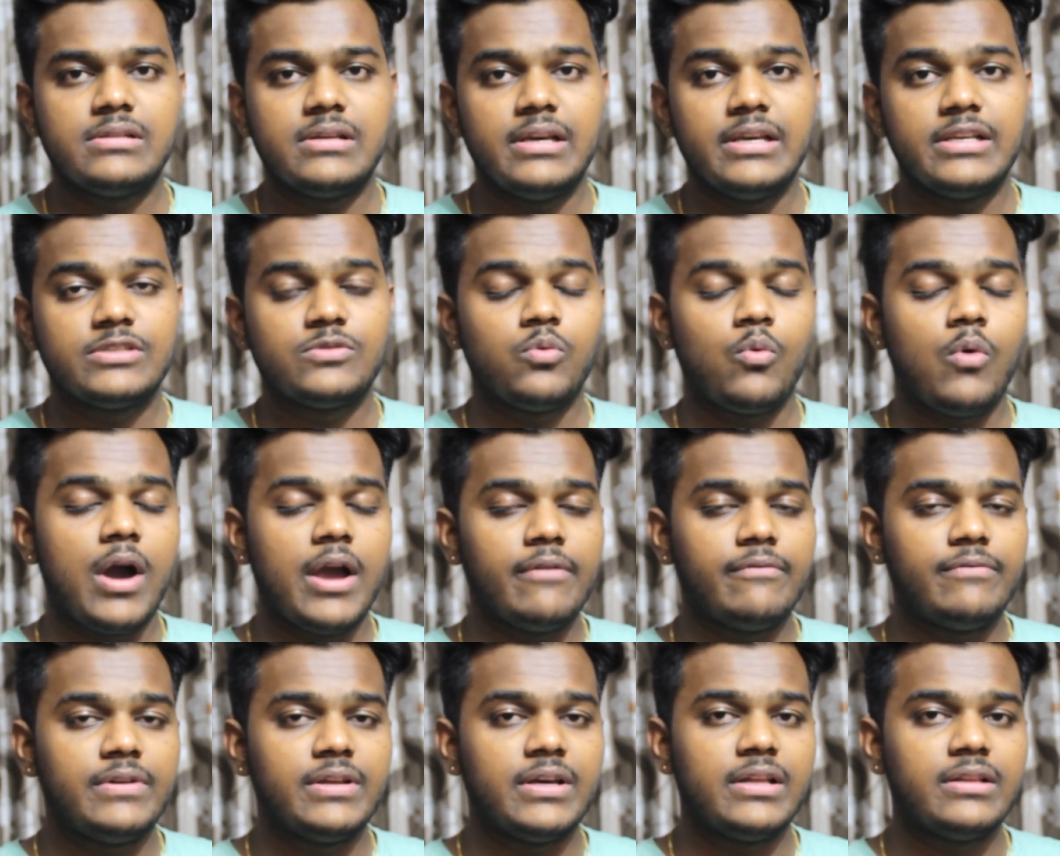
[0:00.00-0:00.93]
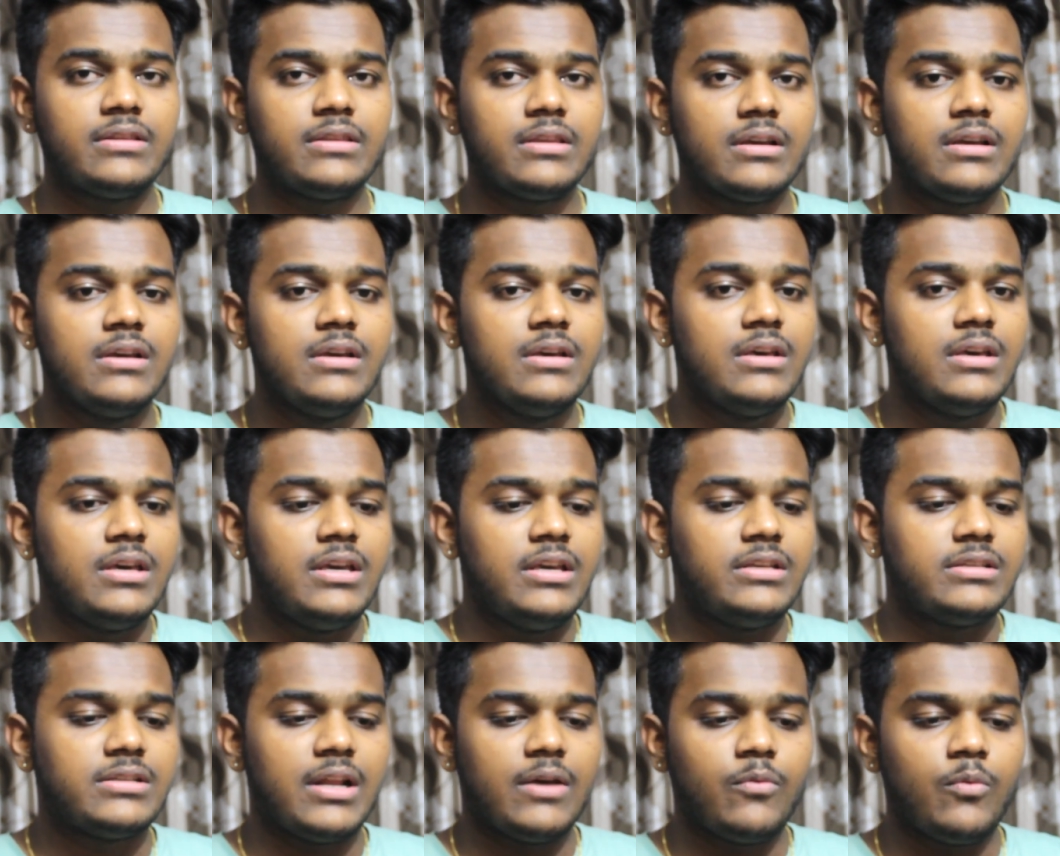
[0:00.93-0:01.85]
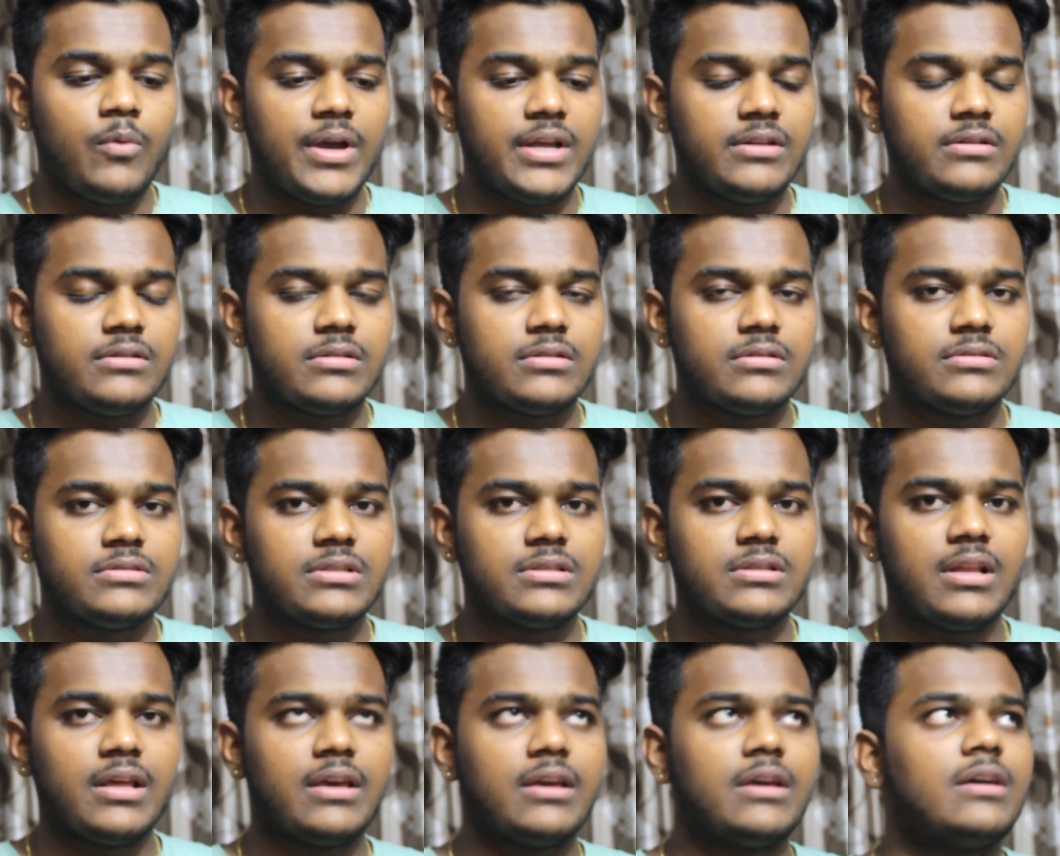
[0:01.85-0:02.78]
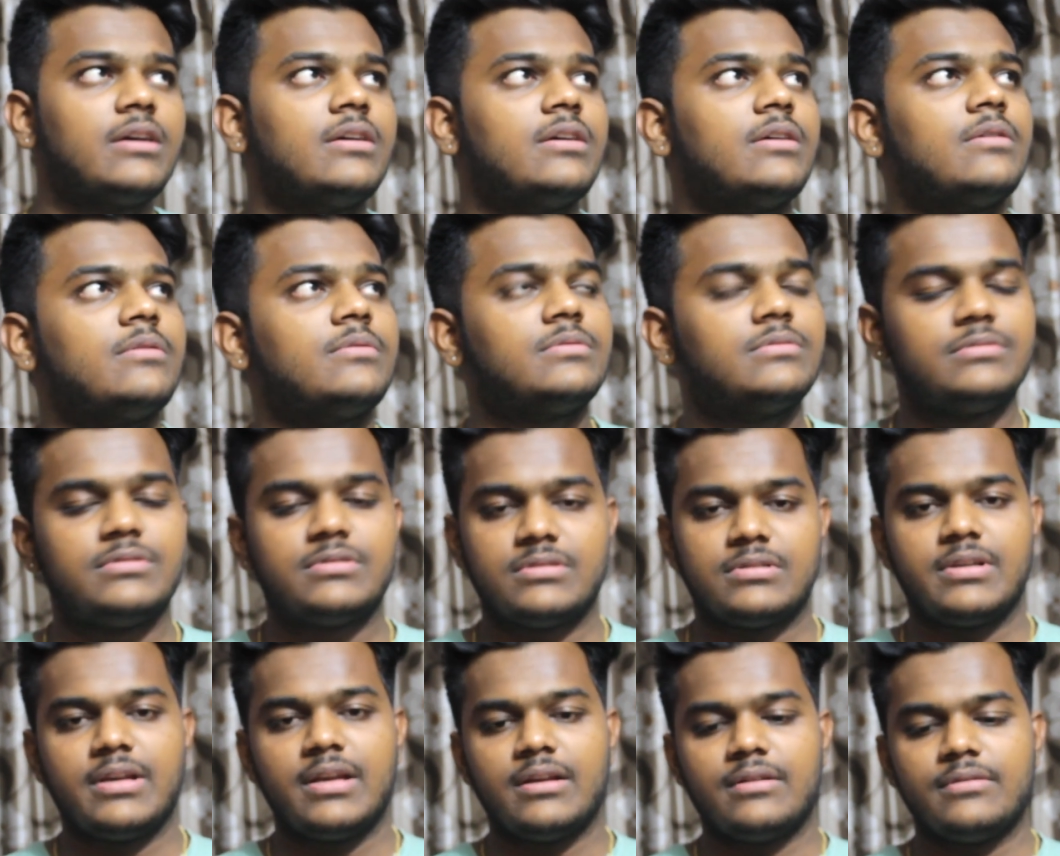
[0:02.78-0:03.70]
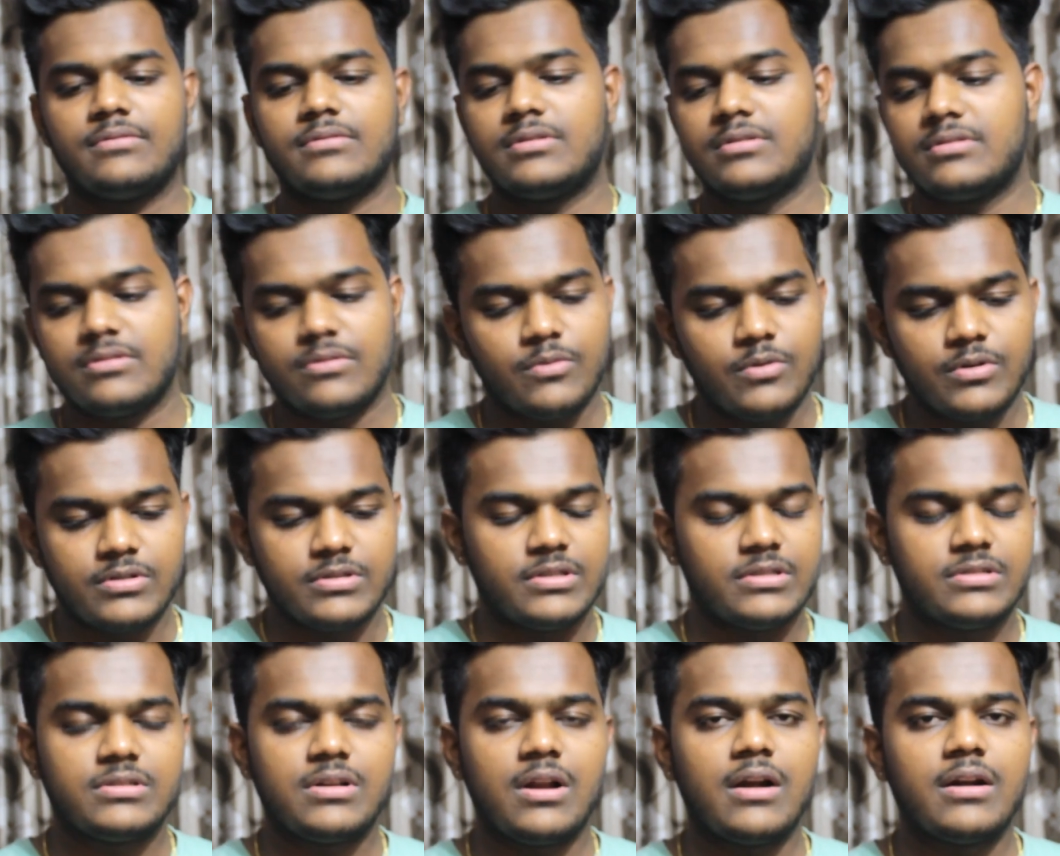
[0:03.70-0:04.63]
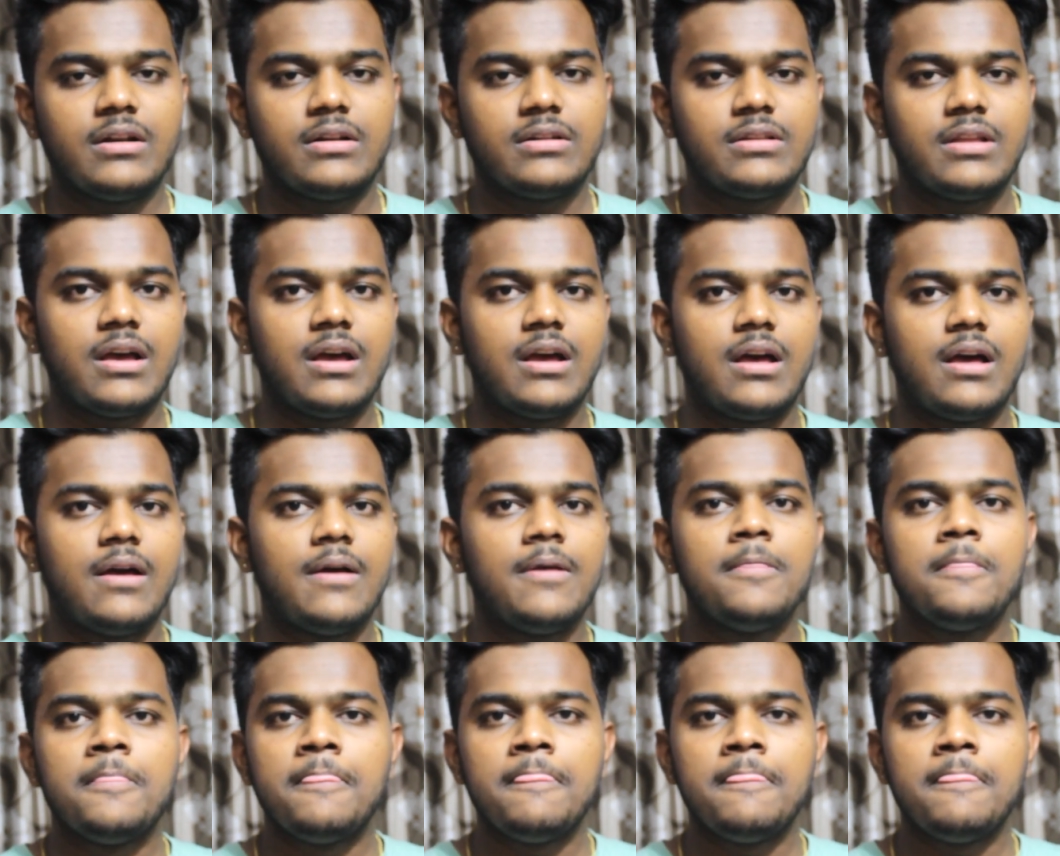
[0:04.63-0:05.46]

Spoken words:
his wife death, he's like went, just like, just what is it, started the